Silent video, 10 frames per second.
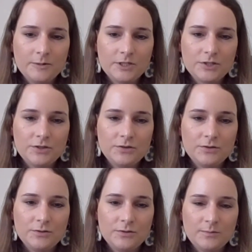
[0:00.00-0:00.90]
was
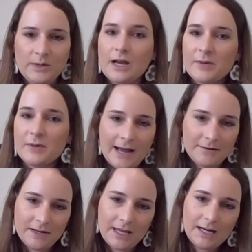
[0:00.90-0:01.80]
to become an
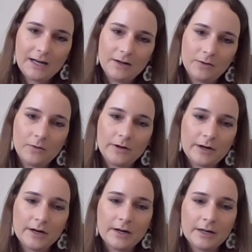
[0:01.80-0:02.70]
advocate and a
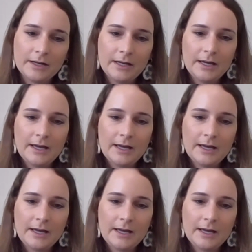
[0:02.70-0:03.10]
lawyer.